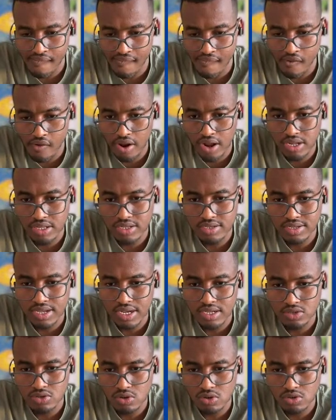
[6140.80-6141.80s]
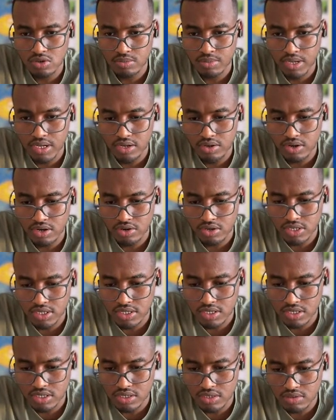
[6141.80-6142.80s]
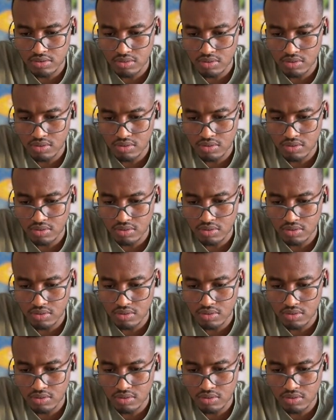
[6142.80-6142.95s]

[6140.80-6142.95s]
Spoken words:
Okay, this guy is also making a research.